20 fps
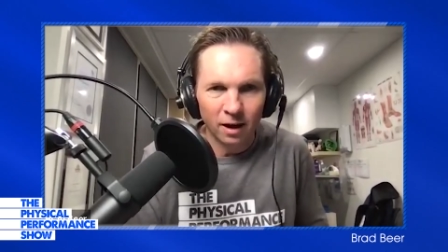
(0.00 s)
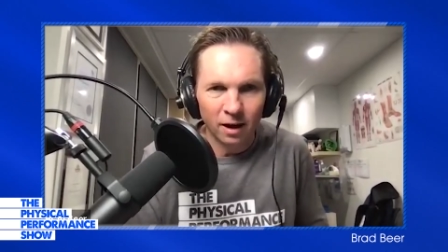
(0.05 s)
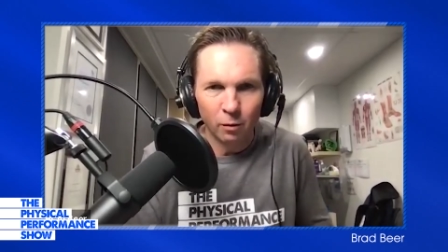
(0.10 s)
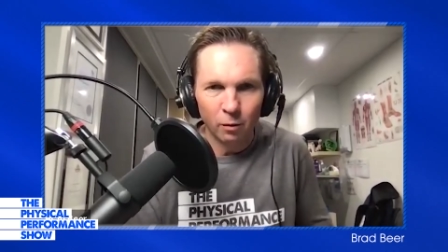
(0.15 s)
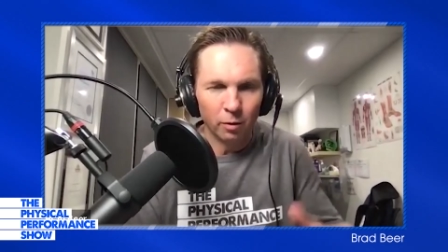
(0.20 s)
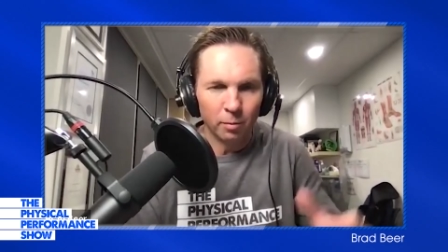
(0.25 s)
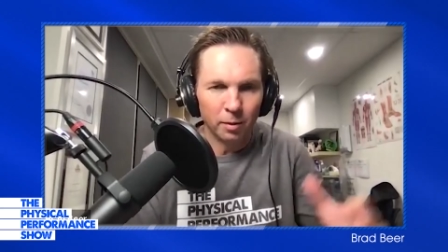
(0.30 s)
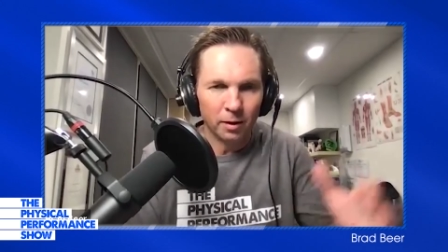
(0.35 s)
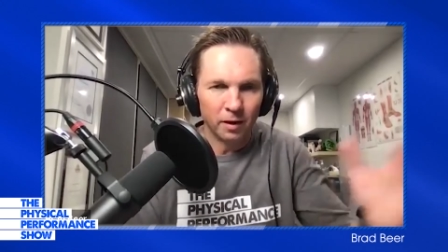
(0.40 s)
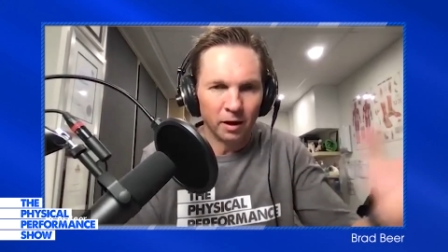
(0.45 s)
they
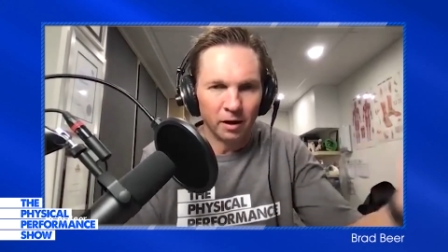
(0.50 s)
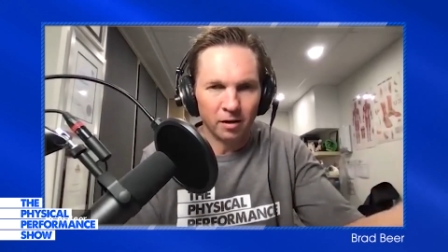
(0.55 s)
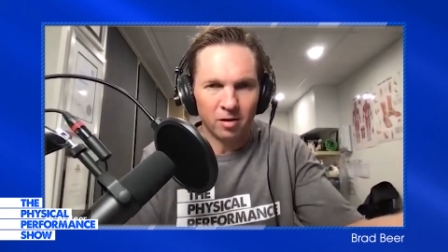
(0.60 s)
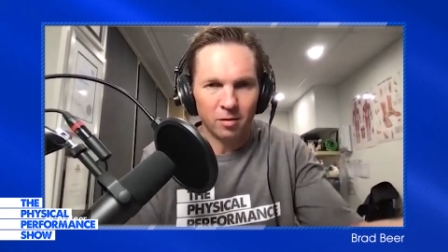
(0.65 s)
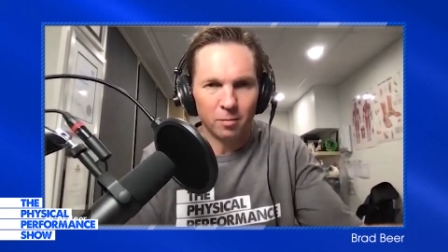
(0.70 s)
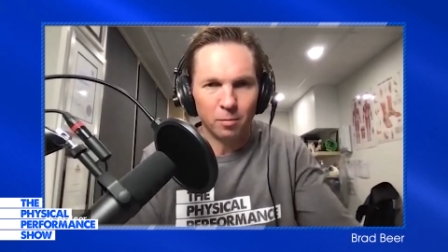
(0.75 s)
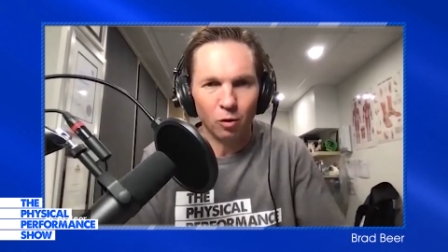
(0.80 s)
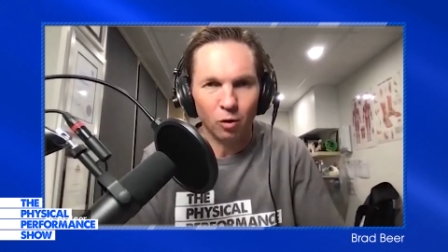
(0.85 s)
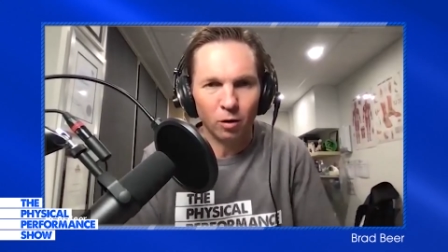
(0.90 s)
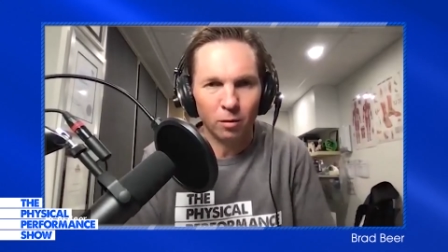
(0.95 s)
want to be there to
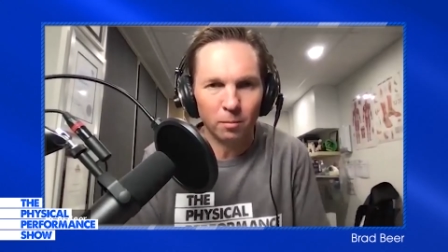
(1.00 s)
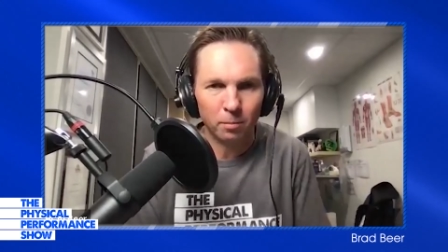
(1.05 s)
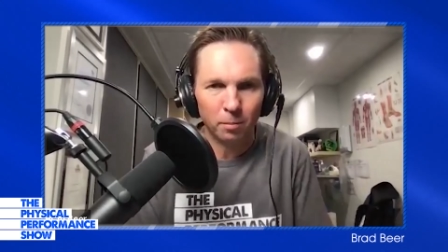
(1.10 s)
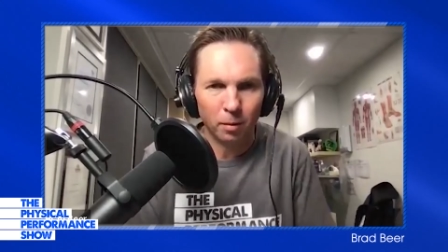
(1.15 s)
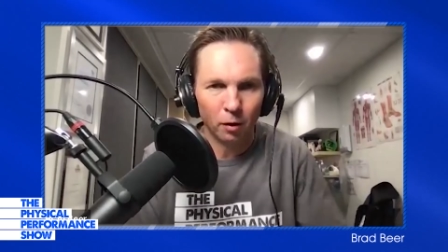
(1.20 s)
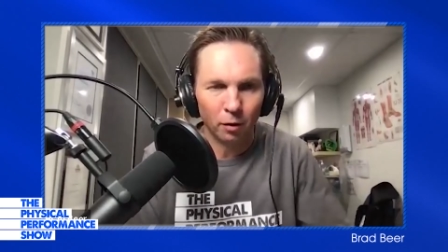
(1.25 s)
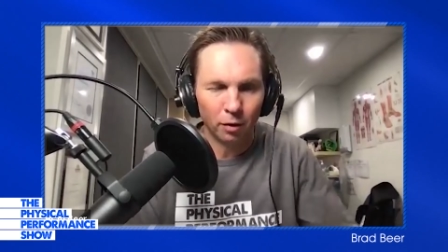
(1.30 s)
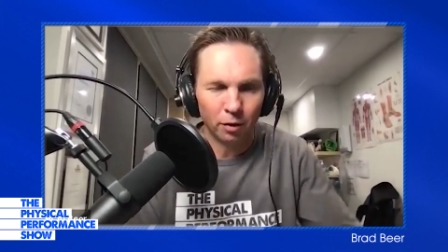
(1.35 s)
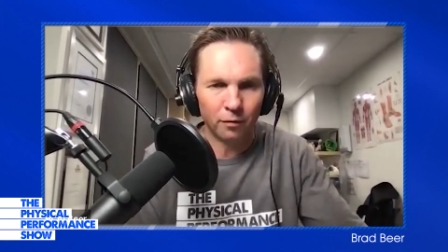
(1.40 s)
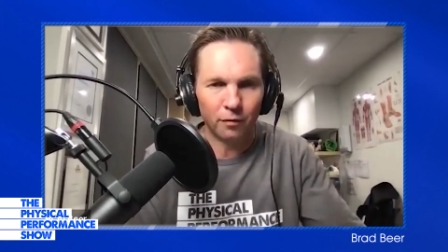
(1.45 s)
support
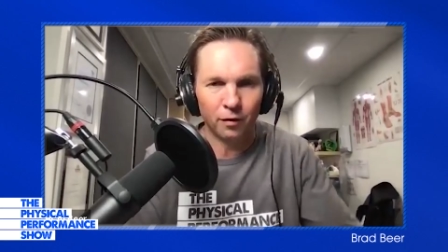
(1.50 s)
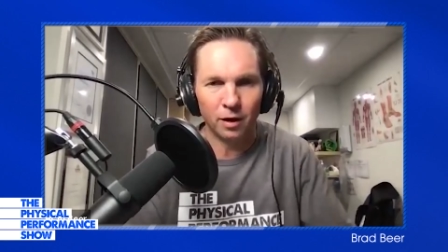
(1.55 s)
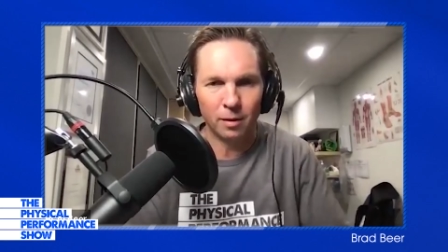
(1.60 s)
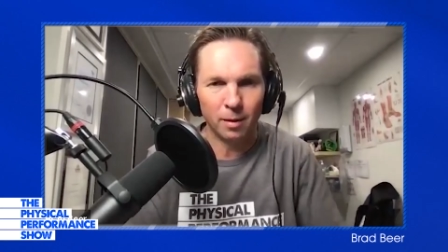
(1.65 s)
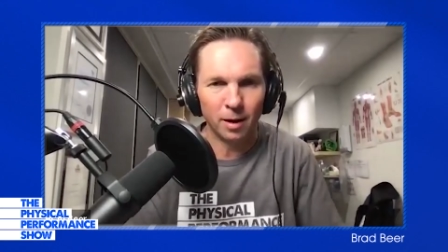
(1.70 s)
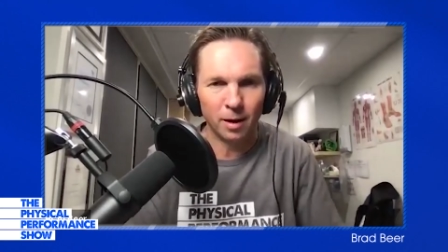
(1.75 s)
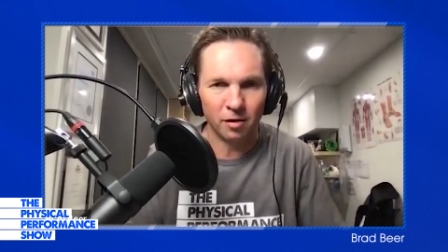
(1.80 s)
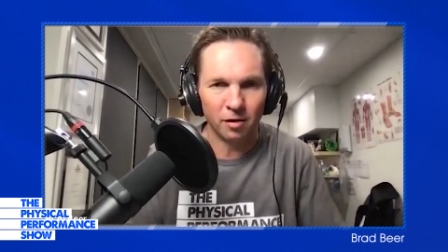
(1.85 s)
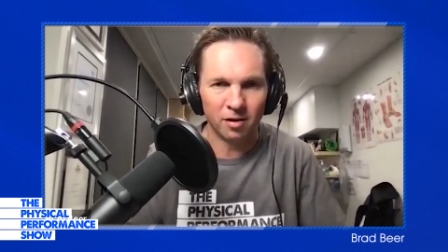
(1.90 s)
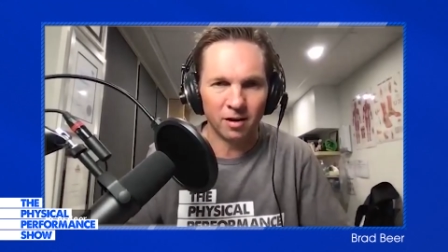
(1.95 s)
both the
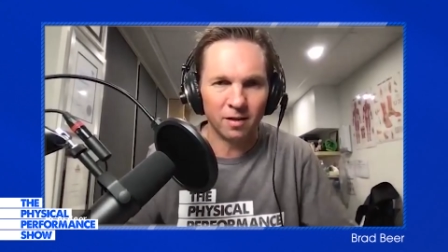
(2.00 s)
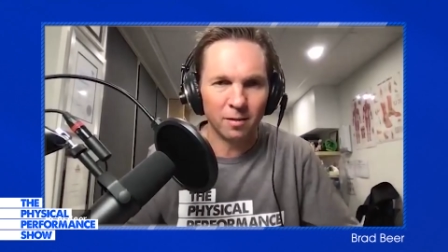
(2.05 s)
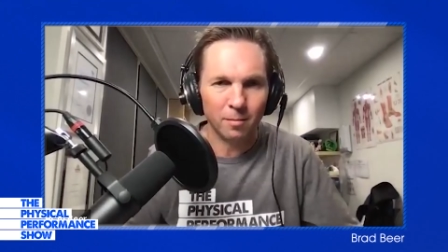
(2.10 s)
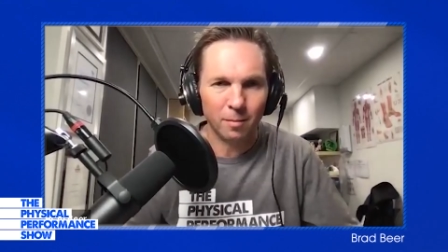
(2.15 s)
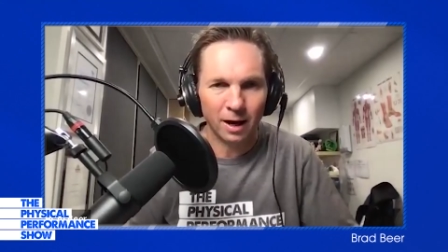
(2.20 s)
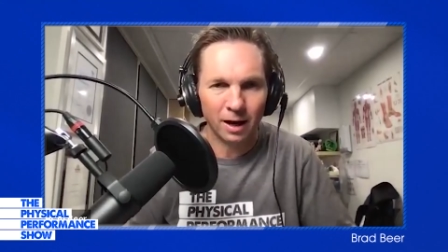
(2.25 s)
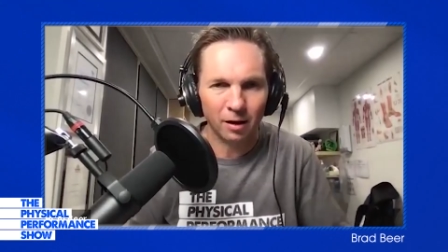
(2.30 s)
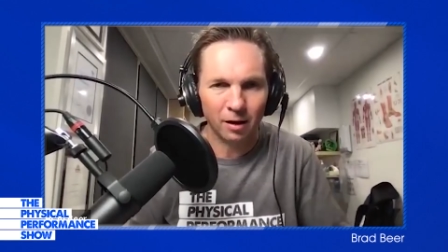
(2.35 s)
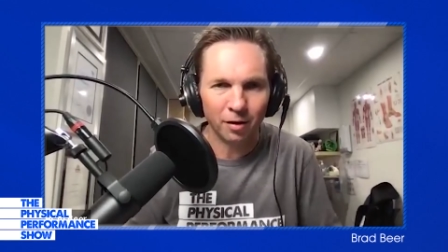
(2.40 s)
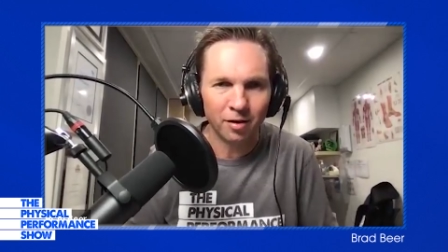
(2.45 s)
females and the
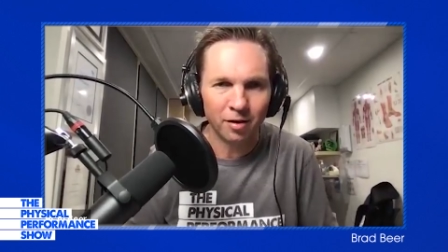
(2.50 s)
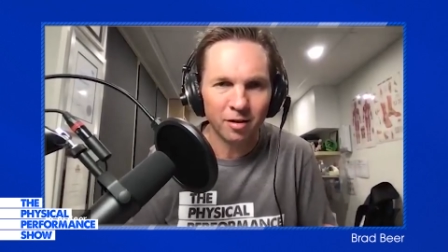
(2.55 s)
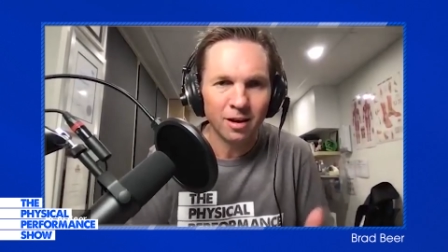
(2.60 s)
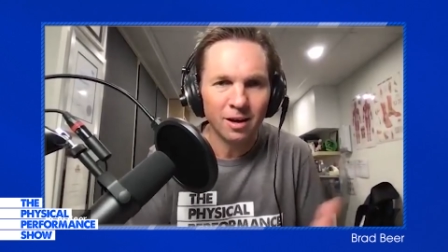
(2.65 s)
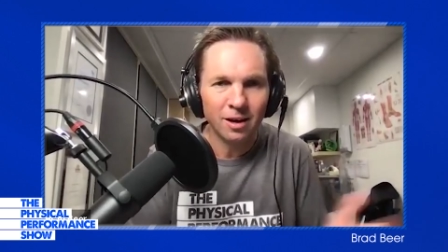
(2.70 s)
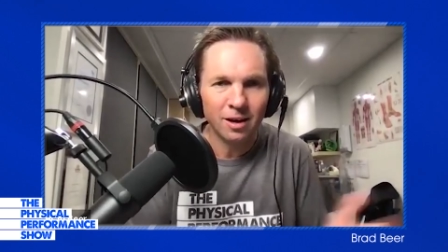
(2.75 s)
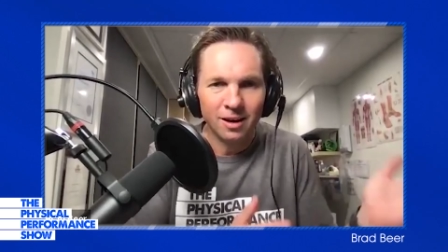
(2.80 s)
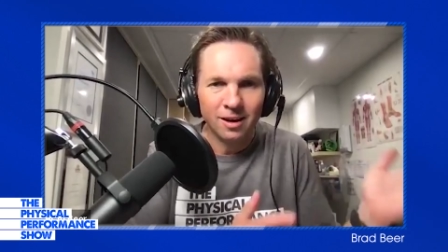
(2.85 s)
males.